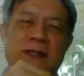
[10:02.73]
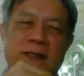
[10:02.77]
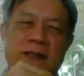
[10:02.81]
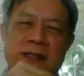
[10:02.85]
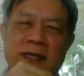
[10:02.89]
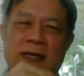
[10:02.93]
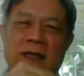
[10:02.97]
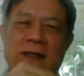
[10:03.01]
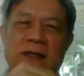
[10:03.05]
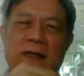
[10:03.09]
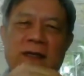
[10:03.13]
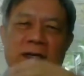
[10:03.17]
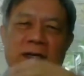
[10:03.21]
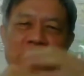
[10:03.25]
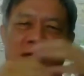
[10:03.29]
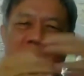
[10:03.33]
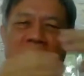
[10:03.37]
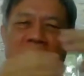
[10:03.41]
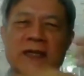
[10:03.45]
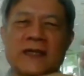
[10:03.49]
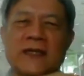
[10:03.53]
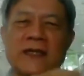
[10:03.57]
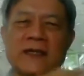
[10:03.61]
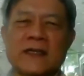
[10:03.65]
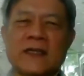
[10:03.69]
sad.
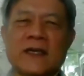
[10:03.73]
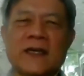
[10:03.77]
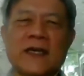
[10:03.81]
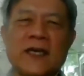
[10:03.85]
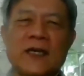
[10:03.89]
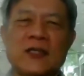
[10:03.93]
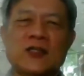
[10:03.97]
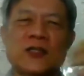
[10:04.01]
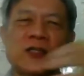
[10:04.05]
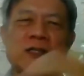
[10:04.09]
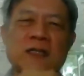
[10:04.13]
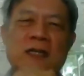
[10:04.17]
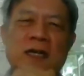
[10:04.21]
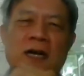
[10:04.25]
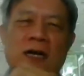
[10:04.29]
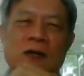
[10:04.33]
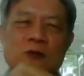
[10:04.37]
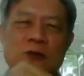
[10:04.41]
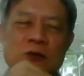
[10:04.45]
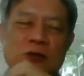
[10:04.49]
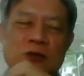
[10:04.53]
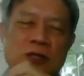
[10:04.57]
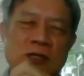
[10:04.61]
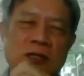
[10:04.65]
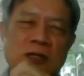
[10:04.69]
I think the Asian
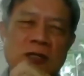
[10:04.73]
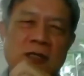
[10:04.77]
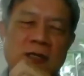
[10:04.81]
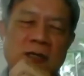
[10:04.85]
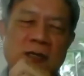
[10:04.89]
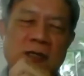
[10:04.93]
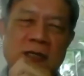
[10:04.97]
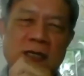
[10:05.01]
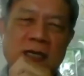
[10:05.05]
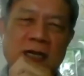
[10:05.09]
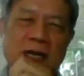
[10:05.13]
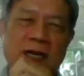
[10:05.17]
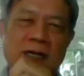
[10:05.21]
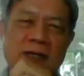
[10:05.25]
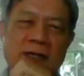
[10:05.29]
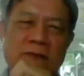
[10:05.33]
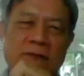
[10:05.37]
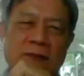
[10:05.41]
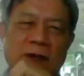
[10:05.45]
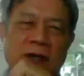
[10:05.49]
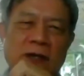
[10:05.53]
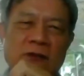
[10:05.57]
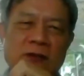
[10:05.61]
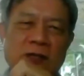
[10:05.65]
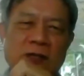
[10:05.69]
culture kind
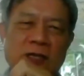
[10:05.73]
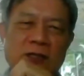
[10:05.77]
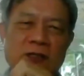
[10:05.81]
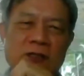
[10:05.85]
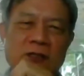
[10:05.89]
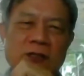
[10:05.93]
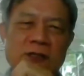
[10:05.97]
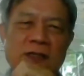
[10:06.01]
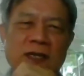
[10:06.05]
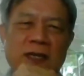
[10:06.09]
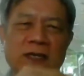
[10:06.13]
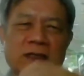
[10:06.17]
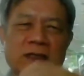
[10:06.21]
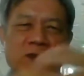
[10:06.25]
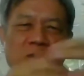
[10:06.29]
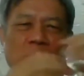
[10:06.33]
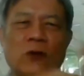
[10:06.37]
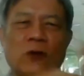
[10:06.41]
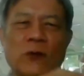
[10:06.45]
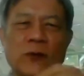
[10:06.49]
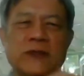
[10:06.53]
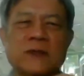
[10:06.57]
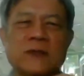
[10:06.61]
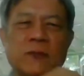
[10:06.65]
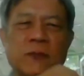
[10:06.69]
of education has
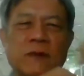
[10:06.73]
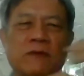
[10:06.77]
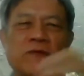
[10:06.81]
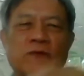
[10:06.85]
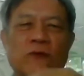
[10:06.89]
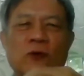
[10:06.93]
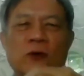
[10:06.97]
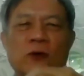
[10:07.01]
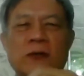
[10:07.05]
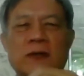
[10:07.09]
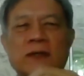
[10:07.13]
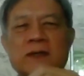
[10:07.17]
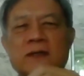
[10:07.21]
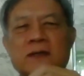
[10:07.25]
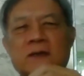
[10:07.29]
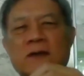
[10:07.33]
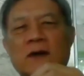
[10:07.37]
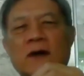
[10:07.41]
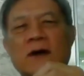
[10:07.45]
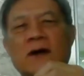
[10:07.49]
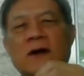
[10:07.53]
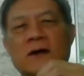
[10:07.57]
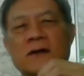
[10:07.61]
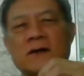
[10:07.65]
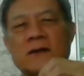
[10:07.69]
always been
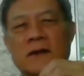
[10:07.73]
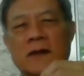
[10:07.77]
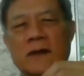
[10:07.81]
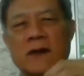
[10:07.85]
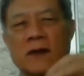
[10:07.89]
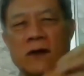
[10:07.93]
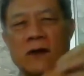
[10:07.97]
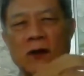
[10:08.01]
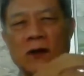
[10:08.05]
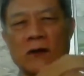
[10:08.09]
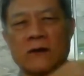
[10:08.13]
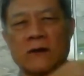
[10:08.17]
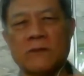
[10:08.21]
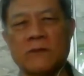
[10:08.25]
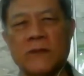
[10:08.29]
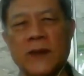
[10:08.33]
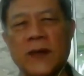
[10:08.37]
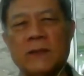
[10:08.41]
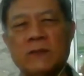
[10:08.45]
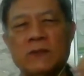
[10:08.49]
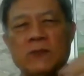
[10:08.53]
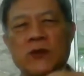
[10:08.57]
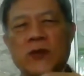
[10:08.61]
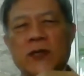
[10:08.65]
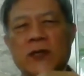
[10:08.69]
focused on a lot of
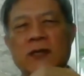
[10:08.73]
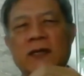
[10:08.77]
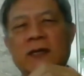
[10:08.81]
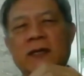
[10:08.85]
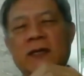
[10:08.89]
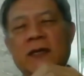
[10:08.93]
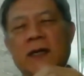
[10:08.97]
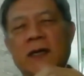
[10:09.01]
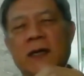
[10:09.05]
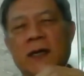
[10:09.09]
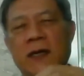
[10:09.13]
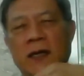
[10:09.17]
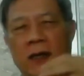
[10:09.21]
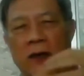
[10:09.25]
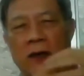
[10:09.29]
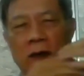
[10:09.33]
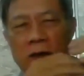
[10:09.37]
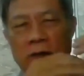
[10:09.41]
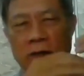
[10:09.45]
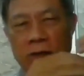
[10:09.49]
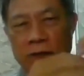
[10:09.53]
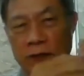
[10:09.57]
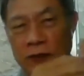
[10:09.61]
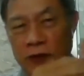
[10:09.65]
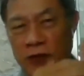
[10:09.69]
memory, a
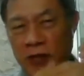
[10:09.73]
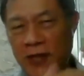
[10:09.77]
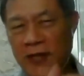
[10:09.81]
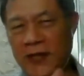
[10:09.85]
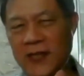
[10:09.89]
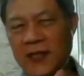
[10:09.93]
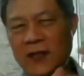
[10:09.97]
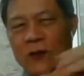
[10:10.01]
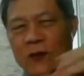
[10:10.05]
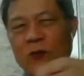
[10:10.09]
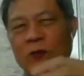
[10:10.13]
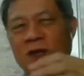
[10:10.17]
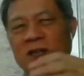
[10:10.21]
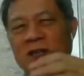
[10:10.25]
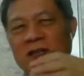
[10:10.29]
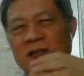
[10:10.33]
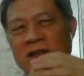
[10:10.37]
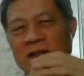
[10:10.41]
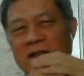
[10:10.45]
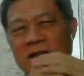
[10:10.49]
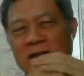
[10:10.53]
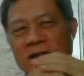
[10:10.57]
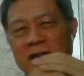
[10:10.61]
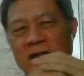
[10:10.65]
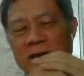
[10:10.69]
lot of checking
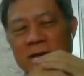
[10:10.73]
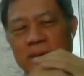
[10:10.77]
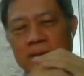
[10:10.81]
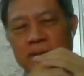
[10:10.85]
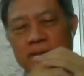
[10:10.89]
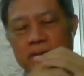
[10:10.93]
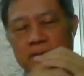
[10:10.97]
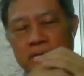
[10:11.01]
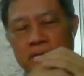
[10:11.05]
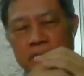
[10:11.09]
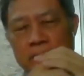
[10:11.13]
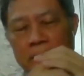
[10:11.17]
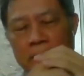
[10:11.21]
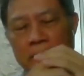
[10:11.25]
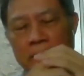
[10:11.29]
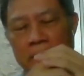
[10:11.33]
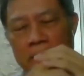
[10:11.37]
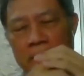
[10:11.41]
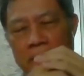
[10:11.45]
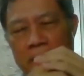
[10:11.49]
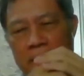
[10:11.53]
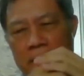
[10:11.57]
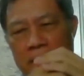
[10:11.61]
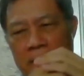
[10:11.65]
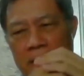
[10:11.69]
whether
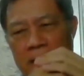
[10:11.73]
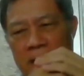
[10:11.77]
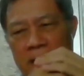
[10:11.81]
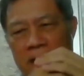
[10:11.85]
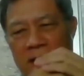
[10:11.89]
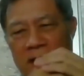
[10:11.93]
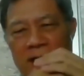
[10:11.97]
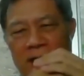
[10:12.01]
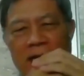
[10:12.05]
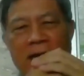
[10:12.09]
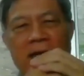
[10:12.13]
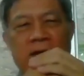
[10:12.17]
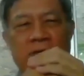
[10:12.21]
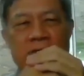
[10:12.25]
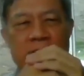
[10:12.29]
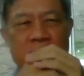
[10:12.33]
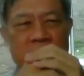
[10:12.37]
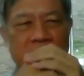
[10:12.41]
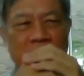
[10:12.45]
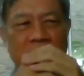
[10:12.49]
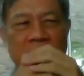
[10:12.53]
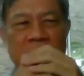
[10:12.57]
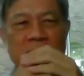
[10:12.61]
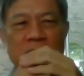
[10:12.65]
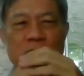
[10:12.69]
at the end of the
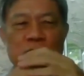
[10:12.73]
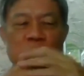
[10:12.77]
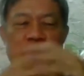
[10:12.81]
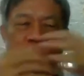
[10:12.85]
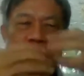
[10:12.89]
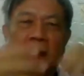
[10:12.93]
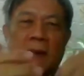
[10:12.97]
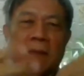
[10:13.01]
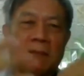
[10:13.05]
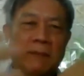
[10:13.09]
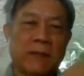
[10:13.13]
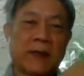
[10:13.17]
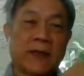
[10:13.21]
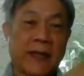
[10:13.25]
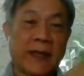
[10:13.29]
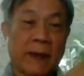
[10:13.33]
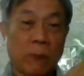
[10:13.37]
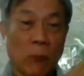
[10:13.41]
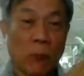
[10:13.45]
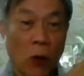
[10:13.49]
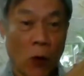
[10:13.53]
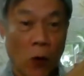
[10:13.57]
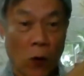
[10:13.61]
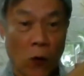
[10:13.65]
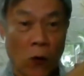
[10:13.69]
day you remember
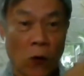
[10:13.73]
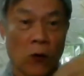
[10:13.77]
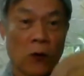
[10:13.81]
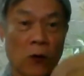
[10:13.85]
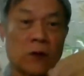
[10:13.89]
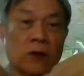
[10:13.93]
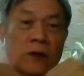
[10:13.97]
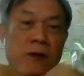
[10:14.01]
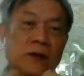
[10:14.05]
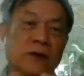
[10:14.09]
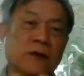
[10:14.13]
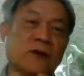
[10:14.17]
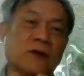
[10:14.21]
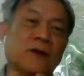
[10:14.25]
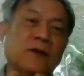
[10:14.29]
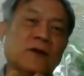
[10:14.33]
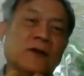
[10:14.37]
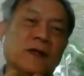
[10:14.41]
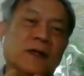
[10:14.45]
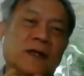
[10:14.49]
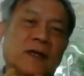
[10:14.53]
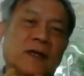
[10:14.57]
them all, you know,